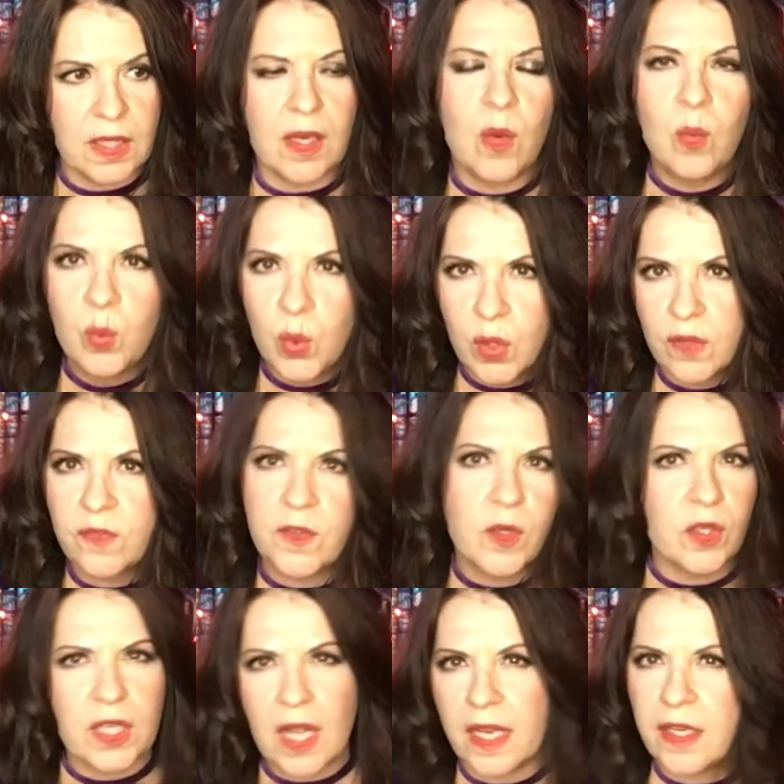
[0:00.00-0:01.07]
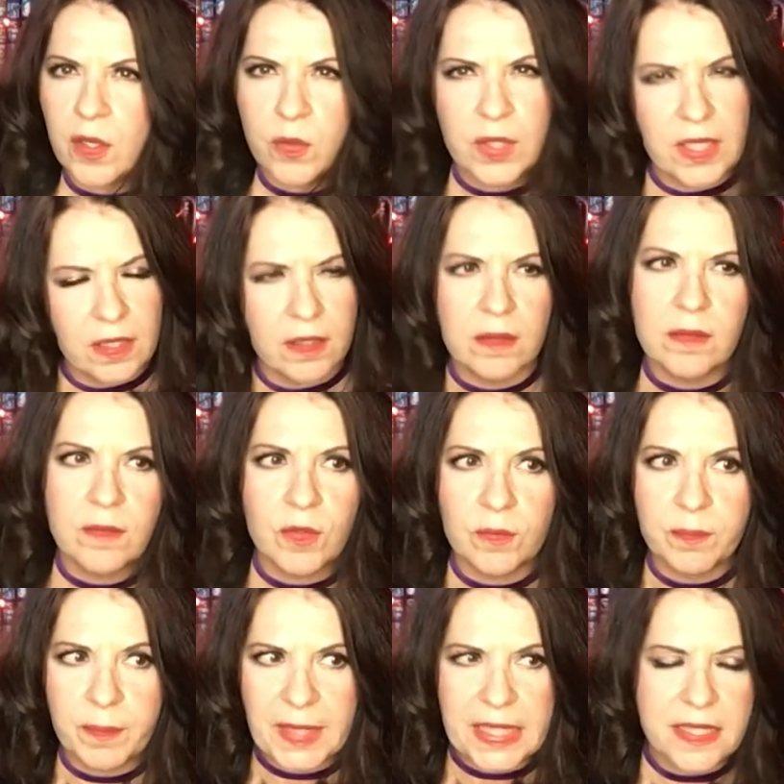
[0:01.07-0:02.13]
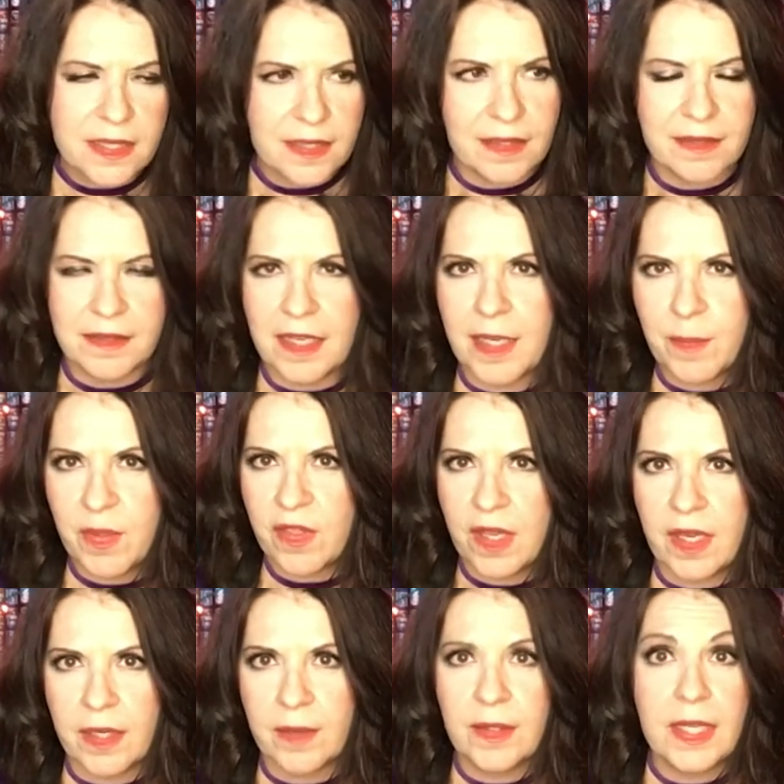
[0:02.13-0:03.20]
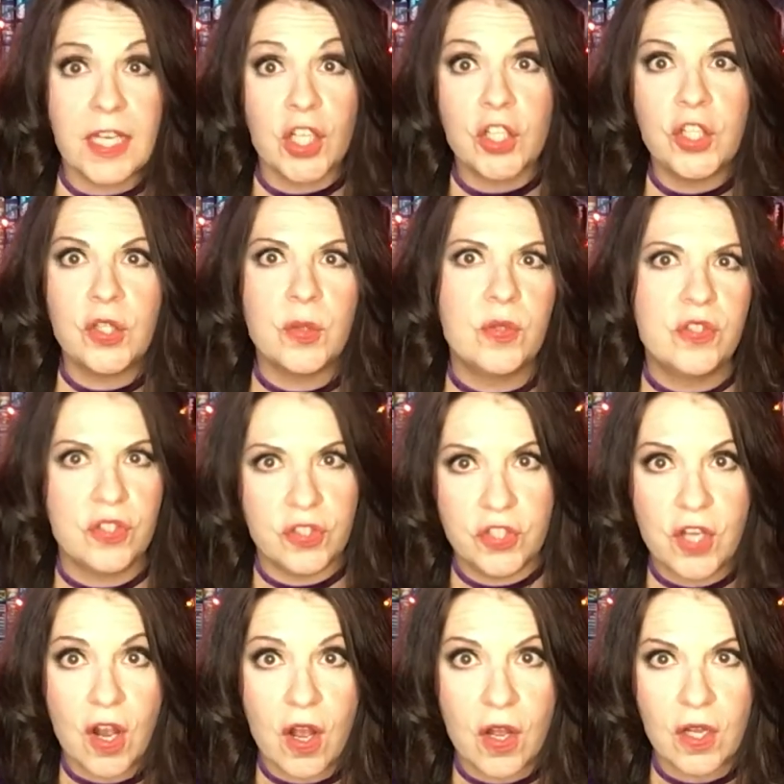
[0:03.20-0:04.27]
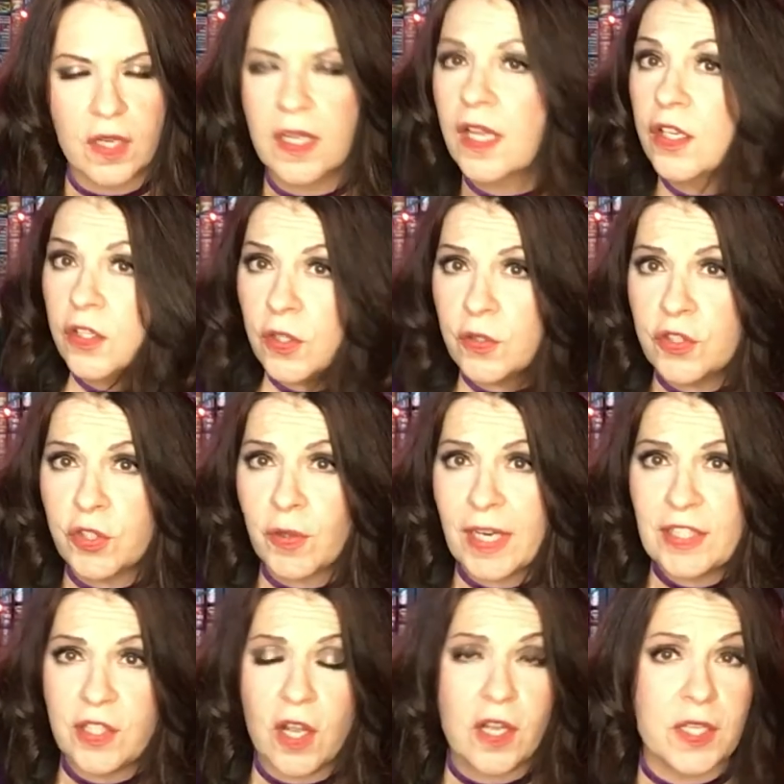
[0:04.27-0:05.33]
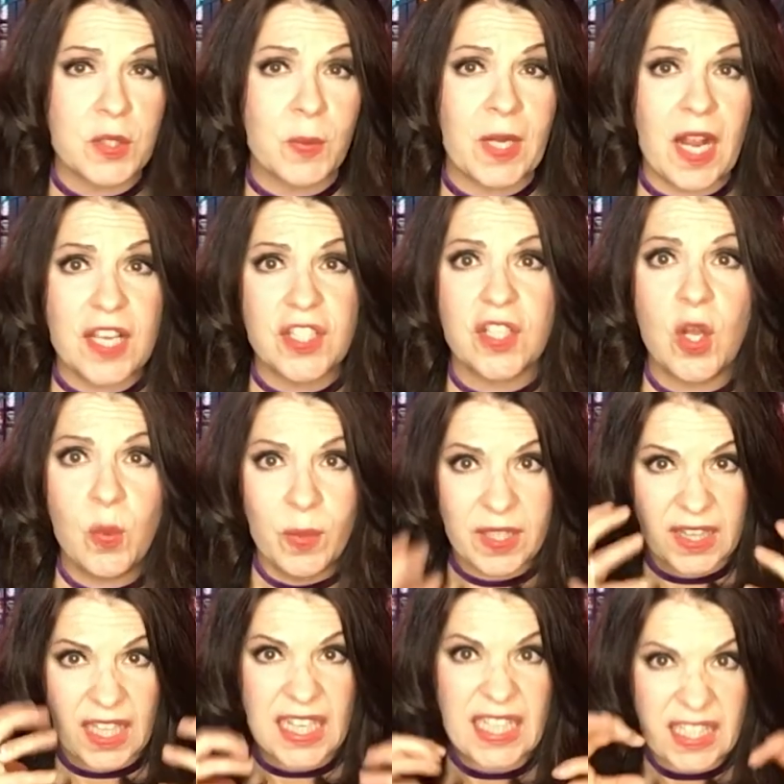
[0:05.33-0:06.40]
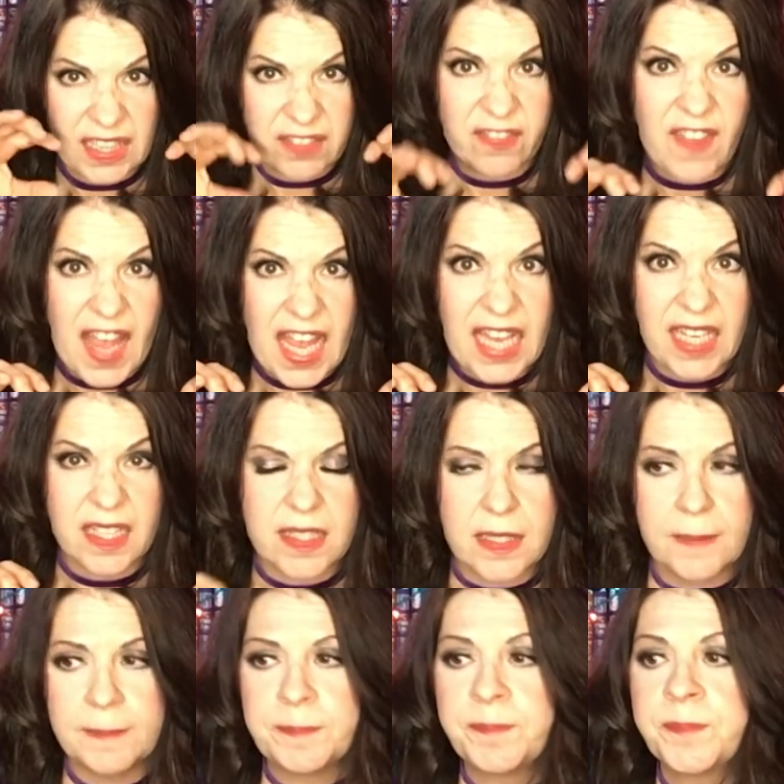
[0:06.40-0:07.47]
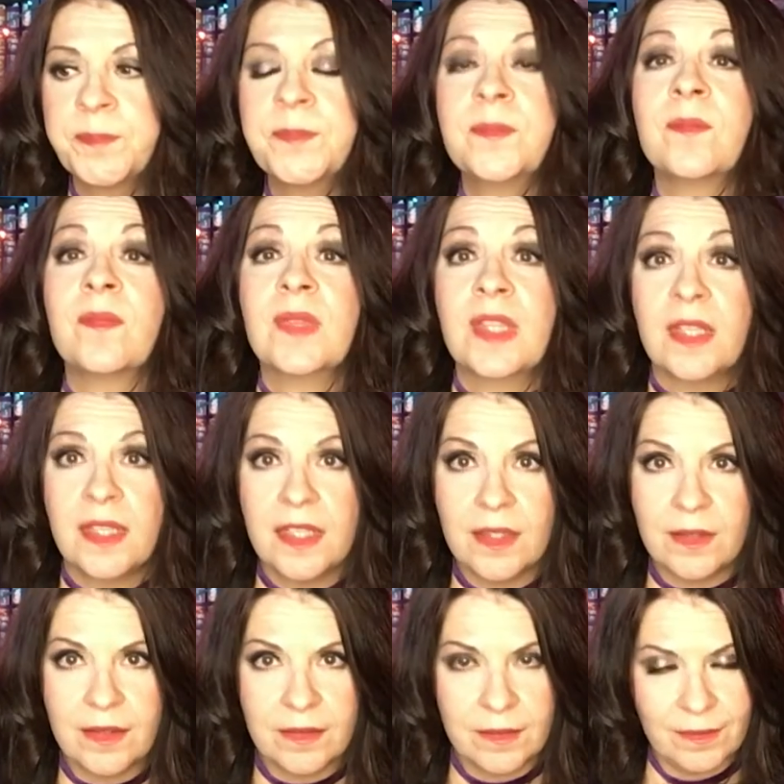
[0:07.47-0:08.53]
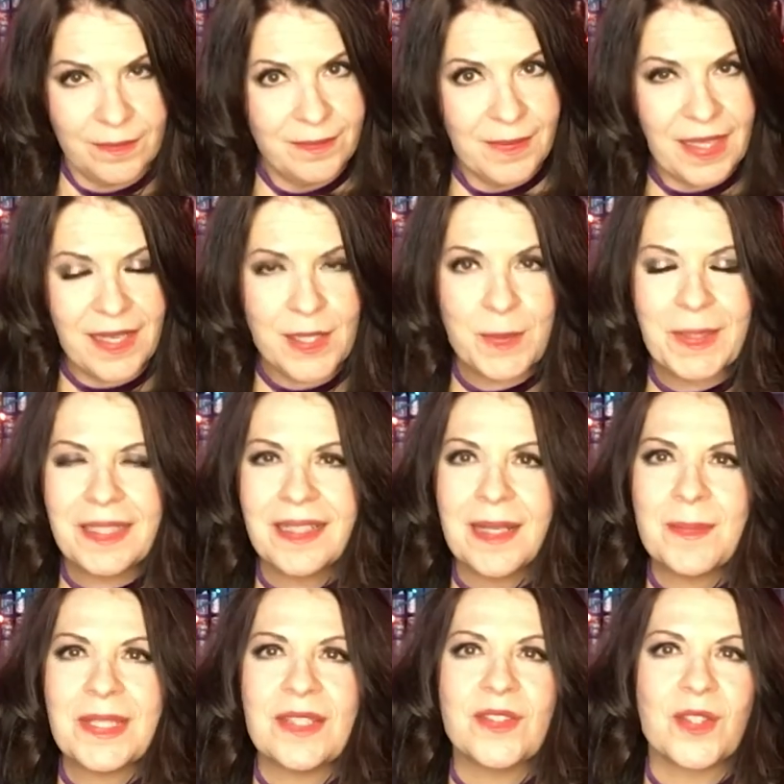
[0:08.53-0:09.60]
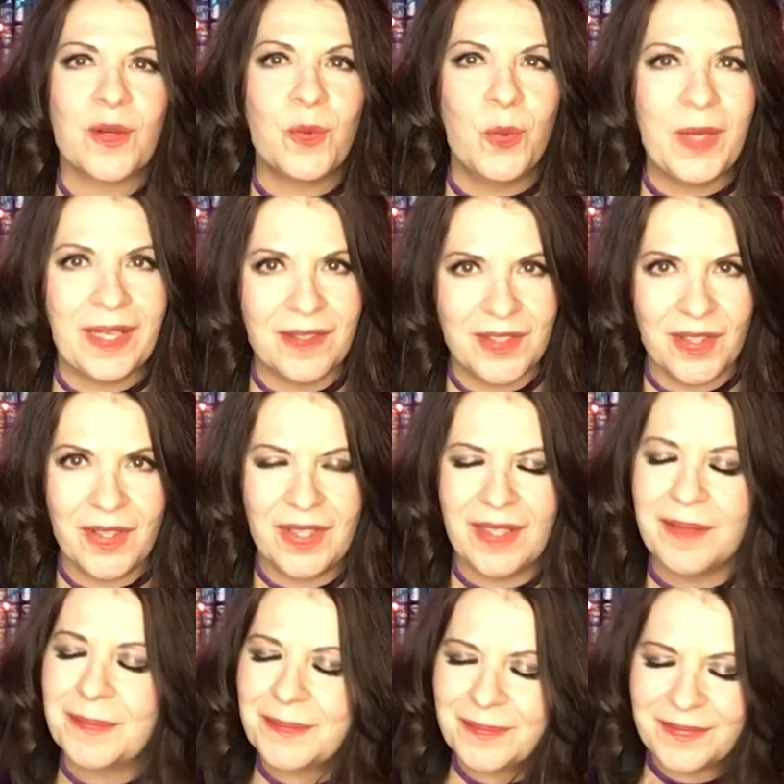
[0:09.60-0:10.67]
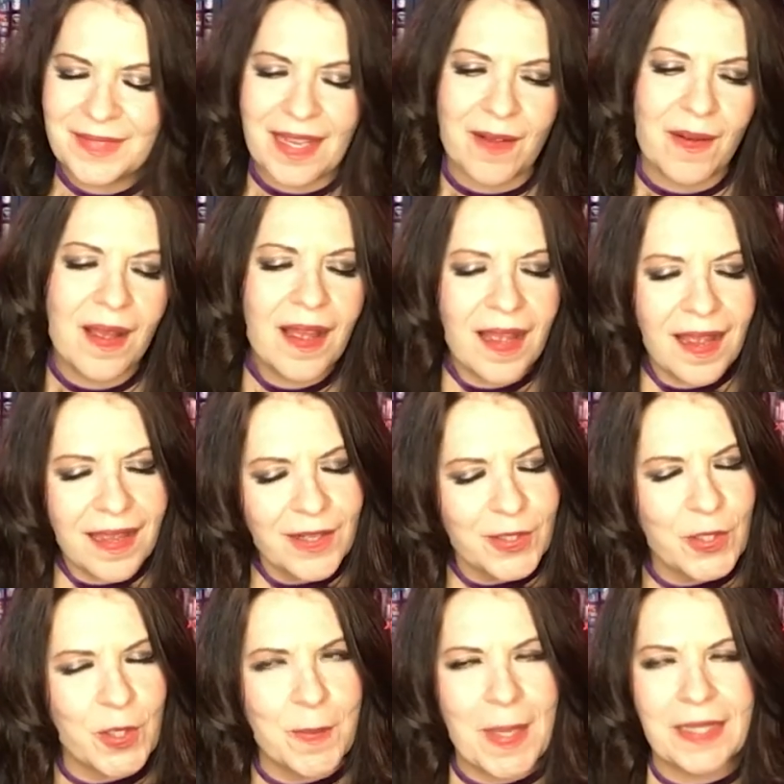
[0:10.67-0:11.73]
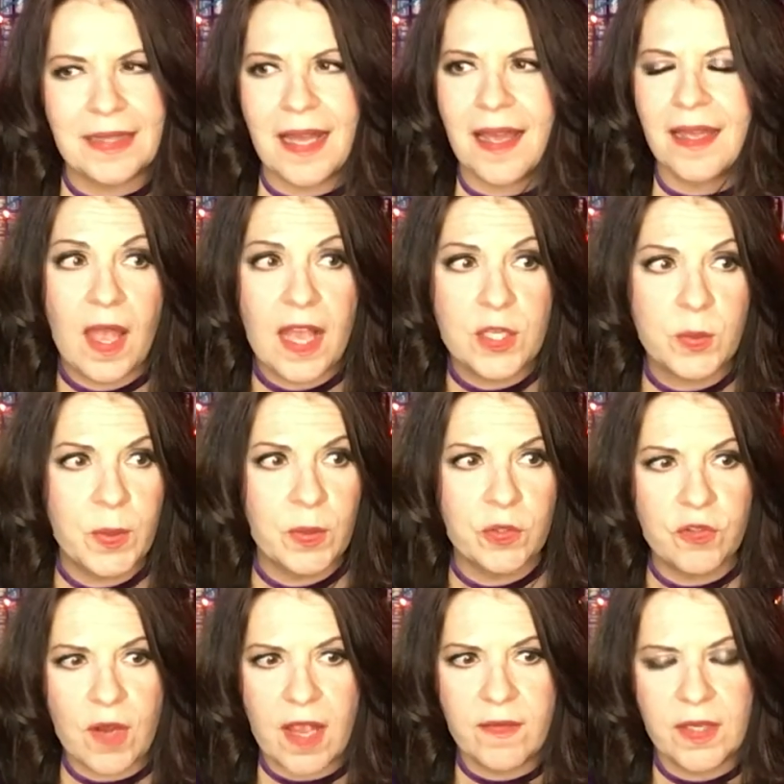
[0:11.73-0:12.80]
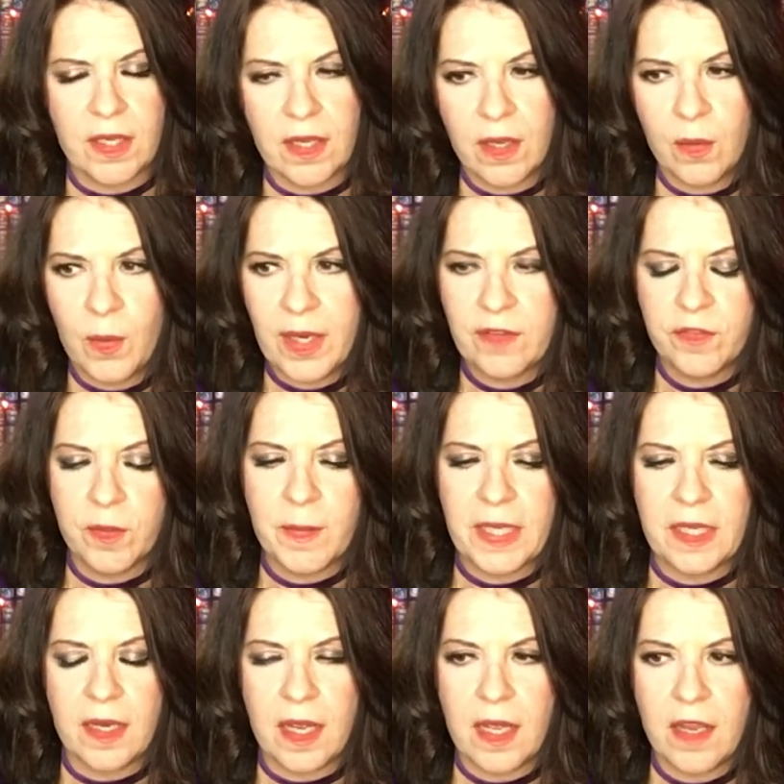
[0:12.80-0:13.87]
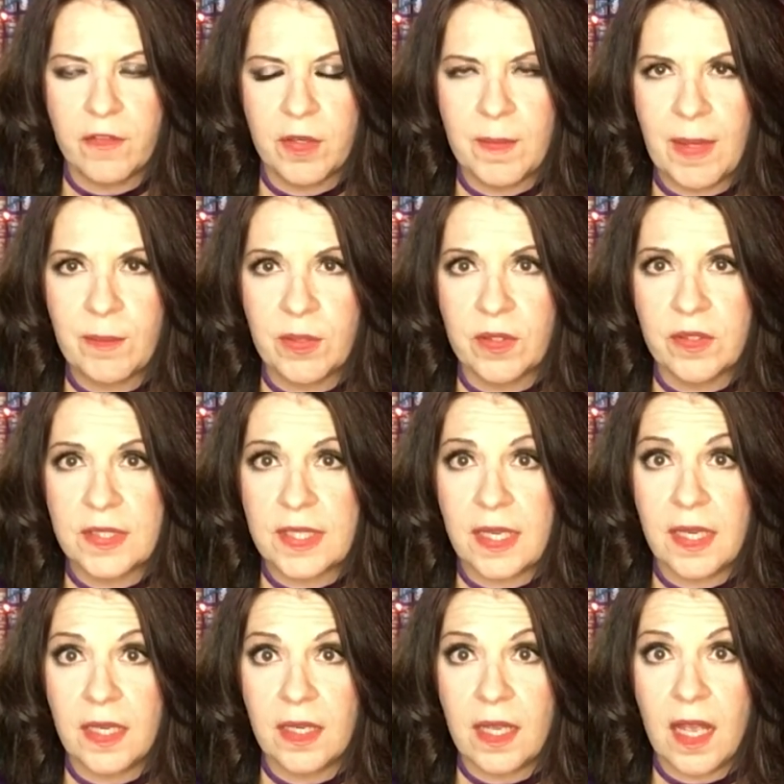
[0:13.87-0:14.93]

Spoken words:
a wolf or coyote beast type thing, like a huge dog. Huge gray dog is what I saw, with like fangs. My husband claims he saw wings on it. Now, I don't know about that. As we were driving away from it, I remember saying,